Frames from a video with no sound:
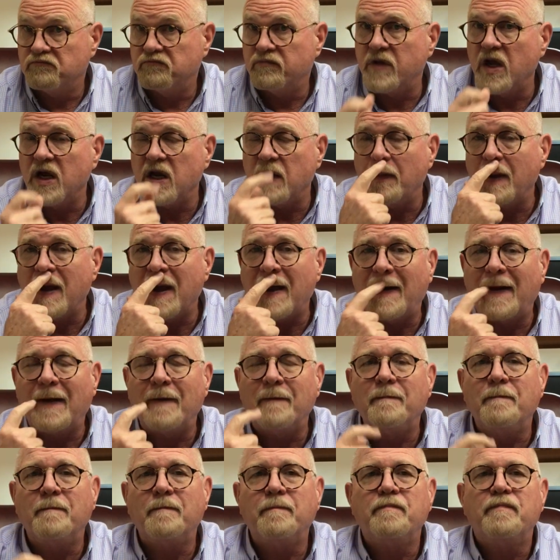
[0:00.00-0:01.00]
Think about it.
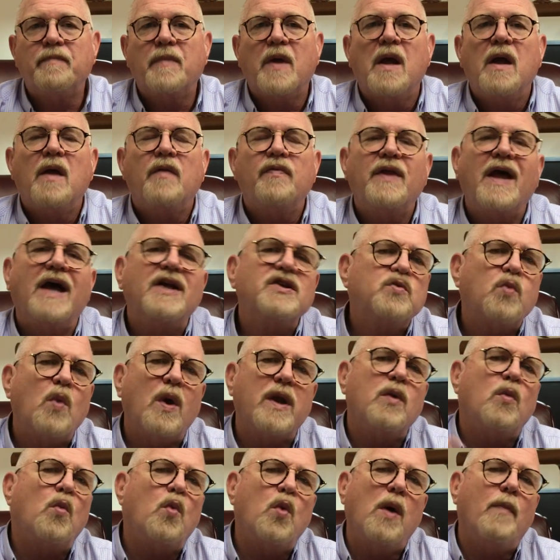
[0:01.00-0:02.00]
That's
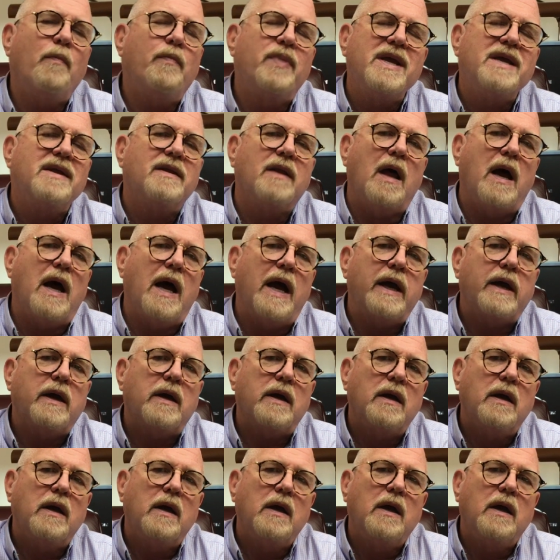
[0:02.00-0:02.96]
what it will be like